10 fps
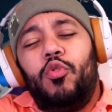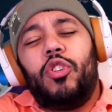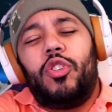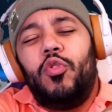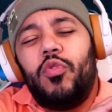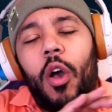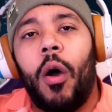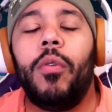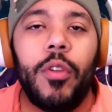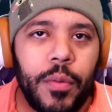just use
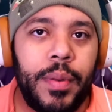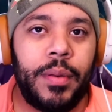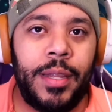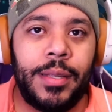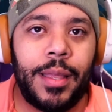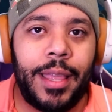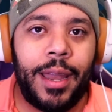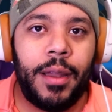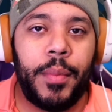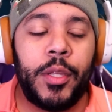all your abilities on that
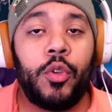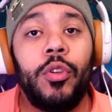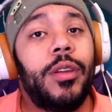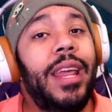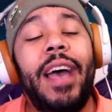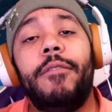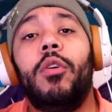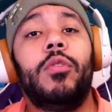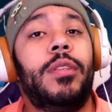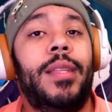enemy. So you're gonna have
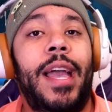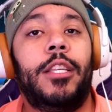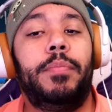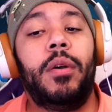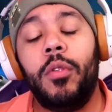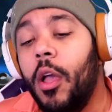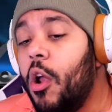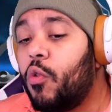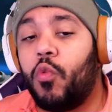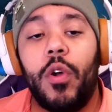all those stacks build,
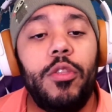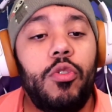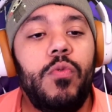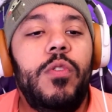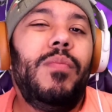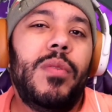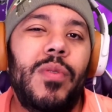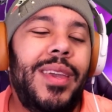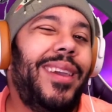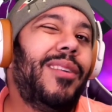run through them, you
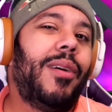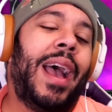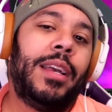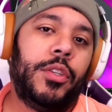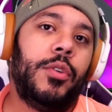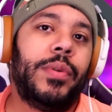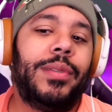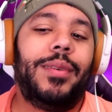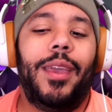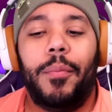heal as you
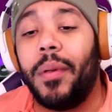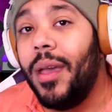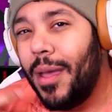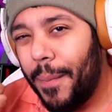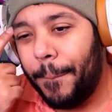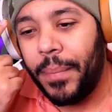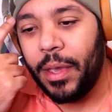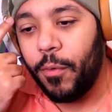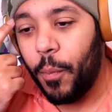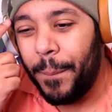escape.
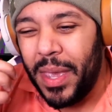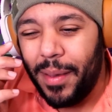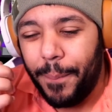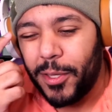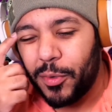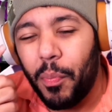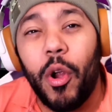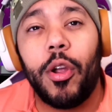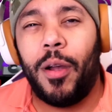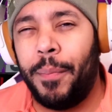Be
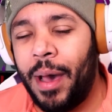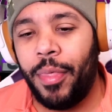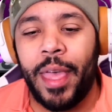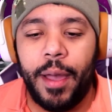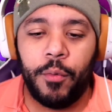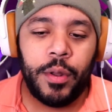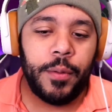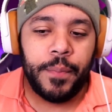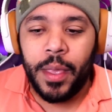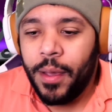smart about that one.
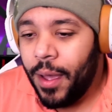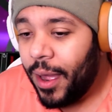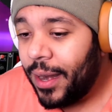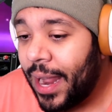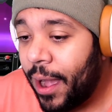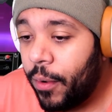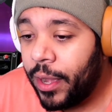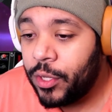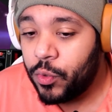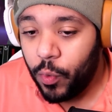Now,
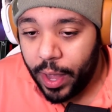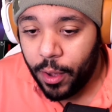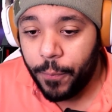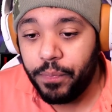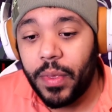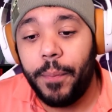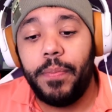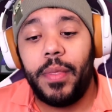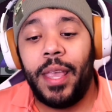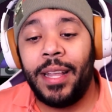as well,
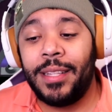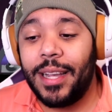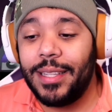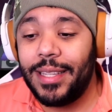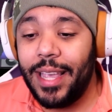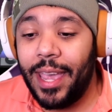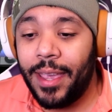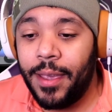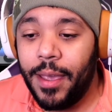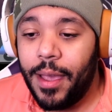it does say